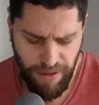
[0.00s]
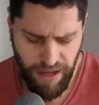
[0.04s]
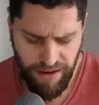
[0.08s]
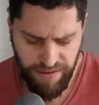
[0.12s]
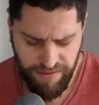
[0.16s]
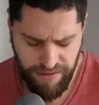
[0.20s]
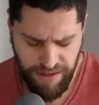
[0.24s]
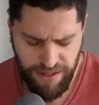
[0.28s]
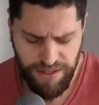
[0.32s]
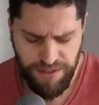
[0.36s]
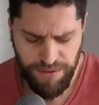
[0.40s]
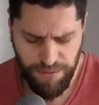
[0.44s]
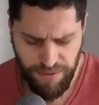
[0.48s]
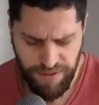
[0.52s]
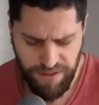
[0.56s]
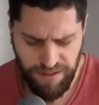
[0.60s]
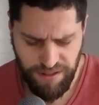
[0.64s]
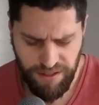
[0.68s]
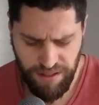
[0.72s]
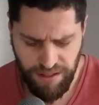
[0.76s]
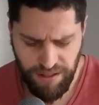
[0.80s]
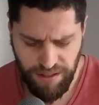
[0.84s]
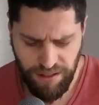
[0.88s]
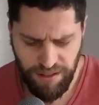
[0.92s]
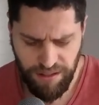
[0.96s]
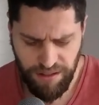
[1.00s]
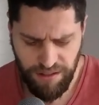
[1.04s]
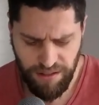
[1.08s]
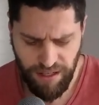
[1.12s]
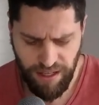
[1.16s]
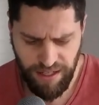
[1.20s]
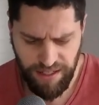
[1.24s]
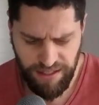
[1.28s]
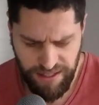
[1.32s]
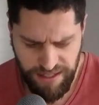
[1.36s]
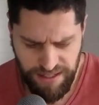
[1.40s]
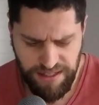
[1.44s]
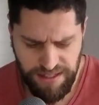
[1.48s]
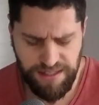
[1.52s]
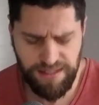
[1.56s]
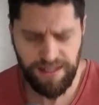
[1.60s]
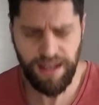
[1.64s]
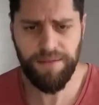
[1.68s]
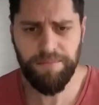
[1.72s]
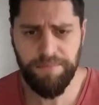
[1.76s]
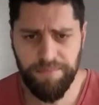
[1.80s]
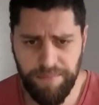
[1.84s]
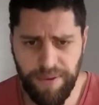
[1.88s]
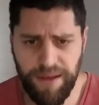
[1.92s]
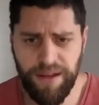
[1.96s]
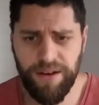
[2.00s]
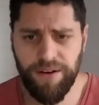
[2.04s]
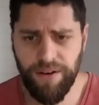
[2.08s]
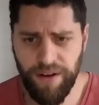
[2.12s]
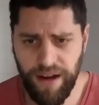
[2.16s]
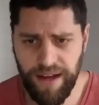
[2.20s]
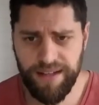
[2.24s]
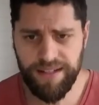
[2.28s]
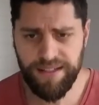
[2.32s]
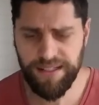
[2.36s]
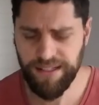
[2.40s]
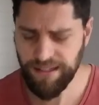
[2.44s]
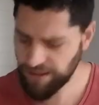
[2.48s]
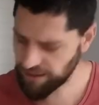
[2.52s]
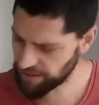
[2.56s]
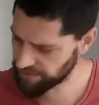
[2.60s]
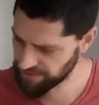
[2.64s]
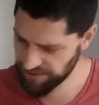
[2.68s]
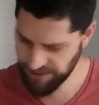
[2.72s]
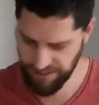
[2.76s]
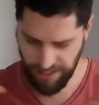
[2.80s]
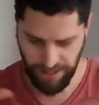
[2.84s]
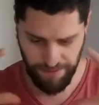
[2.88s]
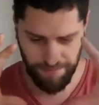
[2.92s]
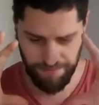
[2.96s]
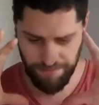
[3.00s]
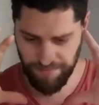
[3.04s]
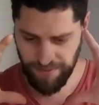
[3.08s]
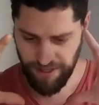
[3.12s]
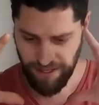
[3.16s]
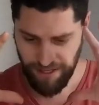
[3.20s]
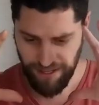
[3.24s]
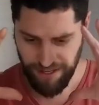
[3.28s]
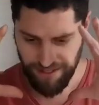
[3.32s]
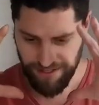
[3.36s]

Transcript: out of this with at least some better idea of some